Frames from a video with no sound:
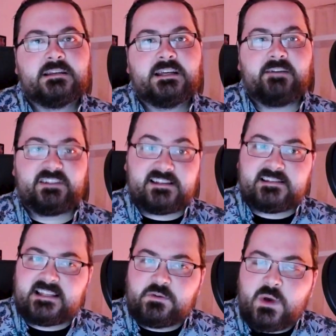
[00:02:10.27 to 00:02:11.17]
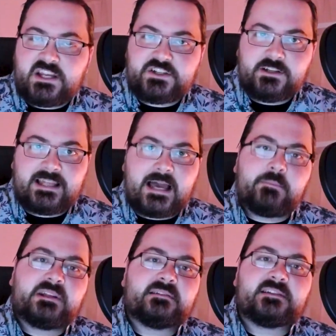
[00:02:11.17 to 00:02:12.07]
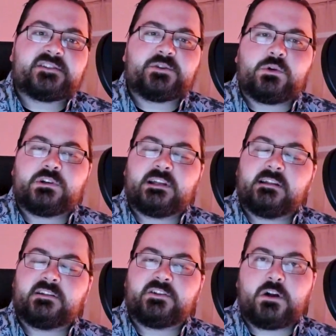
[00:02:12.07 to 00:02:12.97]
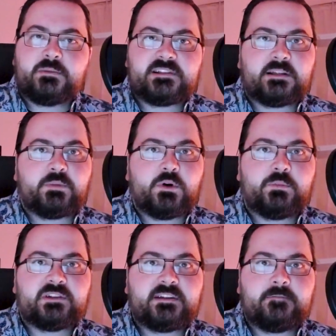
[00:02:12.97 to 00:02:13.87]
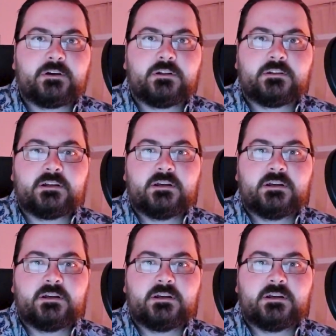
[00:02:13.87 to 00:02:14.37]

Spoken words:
If it's a situational gambit, the storyteller determines an appropriate difficulty.